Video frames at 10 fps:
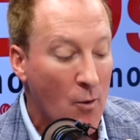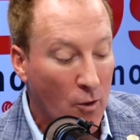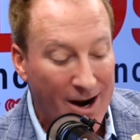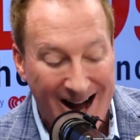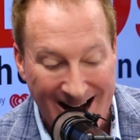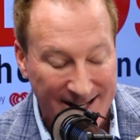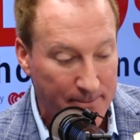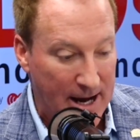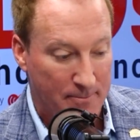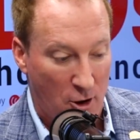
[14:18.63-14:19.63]
We're in a high
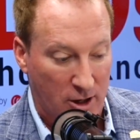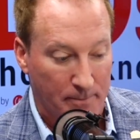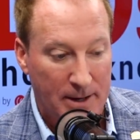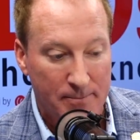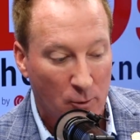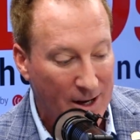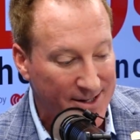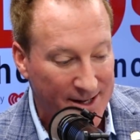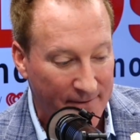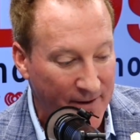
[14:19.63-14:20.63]
demand market. People want
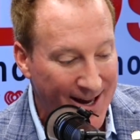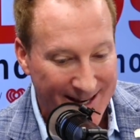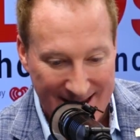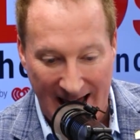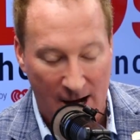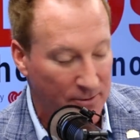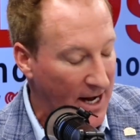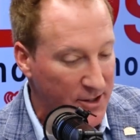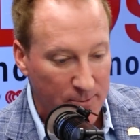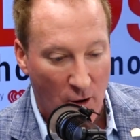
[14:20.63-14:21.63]
stuff now,
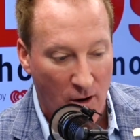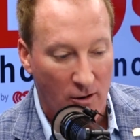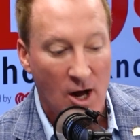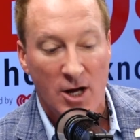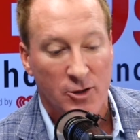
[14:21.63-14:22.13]
not tomorrow.